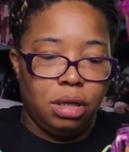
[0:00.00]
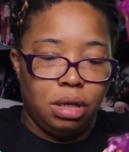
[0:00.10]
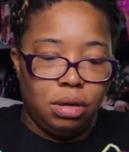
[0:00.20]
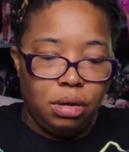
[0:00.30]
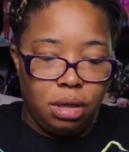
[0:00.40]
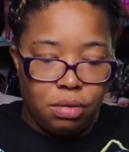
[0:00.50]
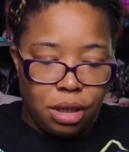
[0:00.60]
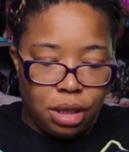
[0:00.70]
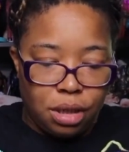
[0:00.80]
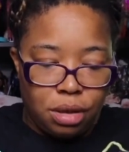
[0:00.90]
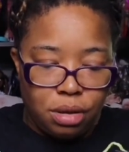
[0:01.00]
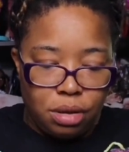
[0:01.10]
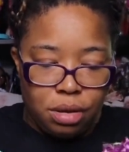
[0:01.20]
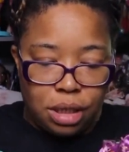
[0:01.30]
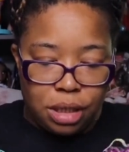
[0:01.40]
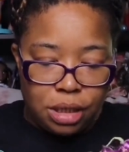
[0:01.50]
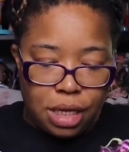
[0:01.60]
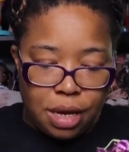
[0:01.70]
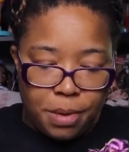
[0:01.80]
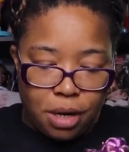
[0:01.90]
Hold on here. Take your
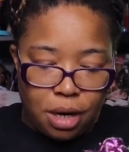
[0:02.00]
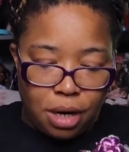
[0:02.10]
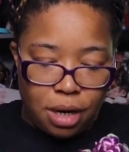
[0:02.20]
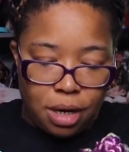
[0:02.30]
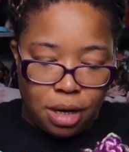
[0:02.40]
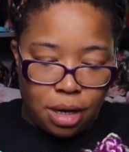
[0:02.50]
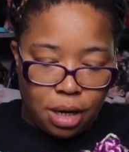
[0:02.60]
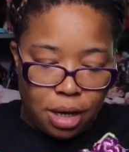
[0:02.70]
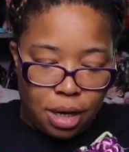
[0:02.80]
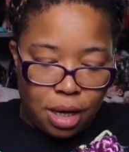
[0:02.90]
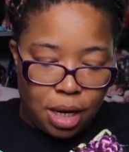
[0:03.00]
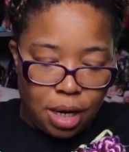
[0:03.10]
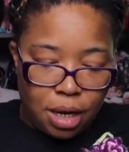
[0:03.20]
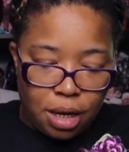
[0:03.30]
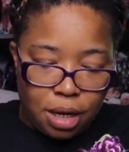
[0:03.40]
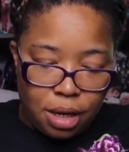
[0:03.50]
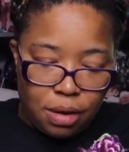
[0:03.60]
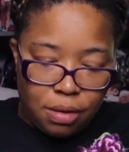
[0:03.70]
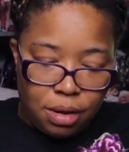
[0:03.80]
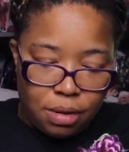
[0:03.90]
time, girl.
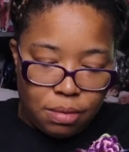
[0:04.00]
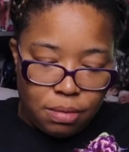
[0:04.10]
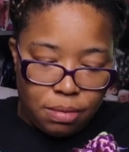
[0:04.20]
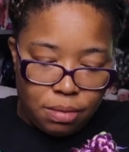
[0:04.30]
Hold on.